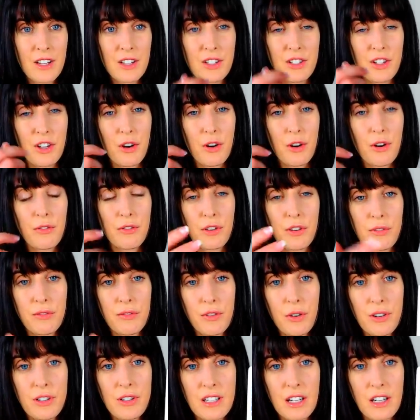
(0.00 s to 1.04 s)
so if you're
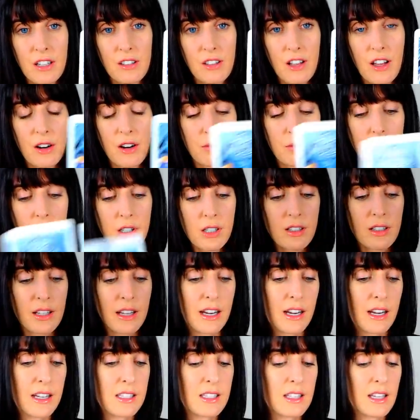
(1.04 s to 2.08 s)
focusing a lot at work,
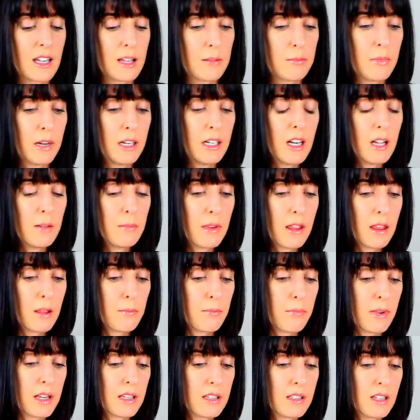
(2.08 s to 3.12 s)
like I said, might not be the
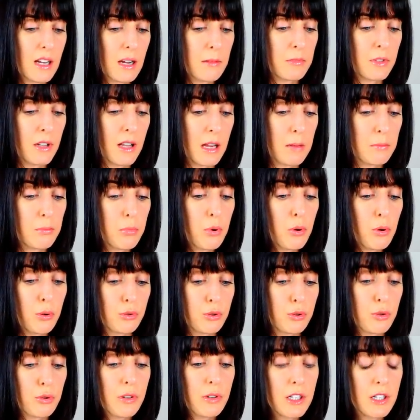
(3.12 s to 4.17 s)
best time to like pull
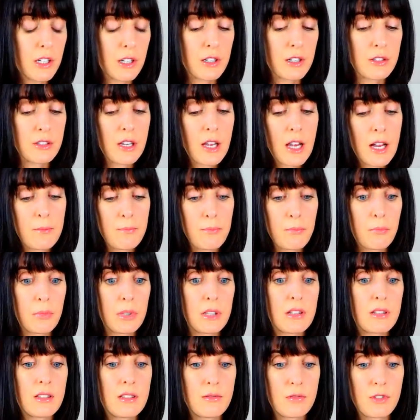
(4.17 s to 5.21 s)
triggers,
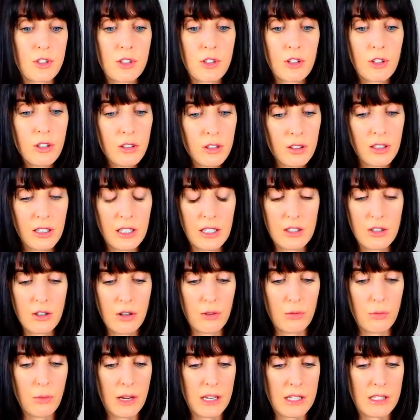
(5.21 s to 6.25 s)
but certainly
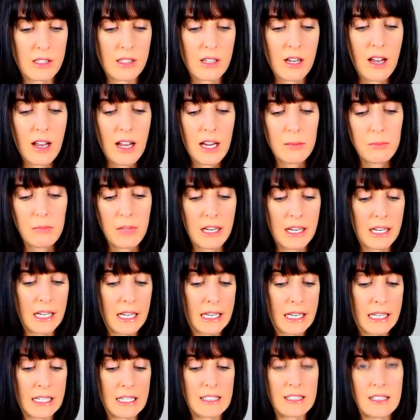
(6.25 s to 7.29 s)
don't waste time like
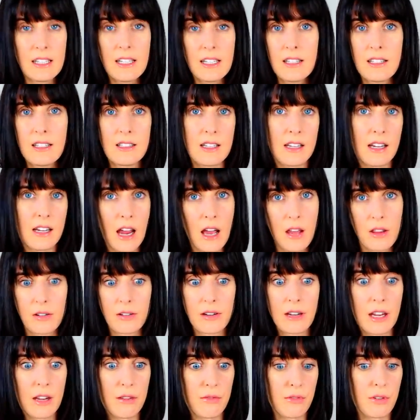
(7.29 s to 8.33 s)
getting ideas and
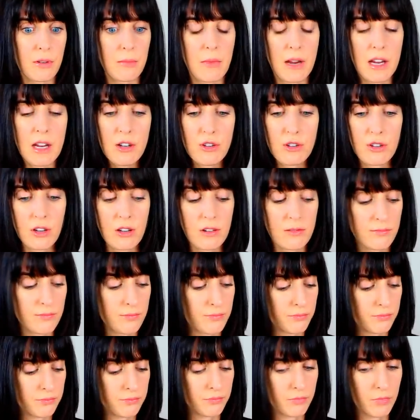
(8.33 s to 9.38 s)
gathering information.
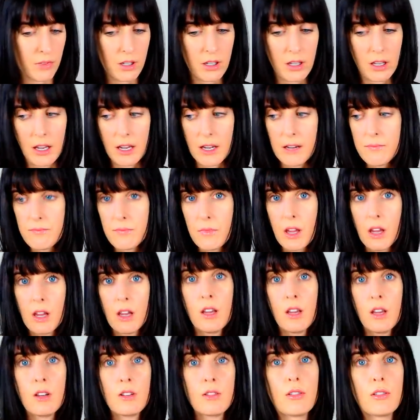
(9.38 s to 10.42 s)
Okay,
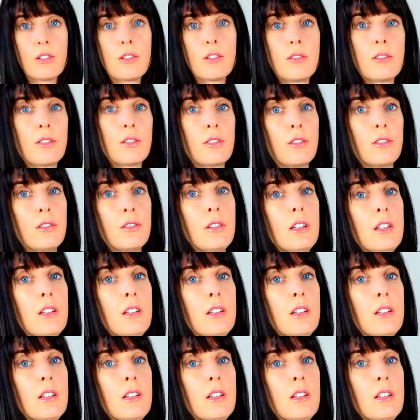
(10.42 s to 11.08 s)
so let's turn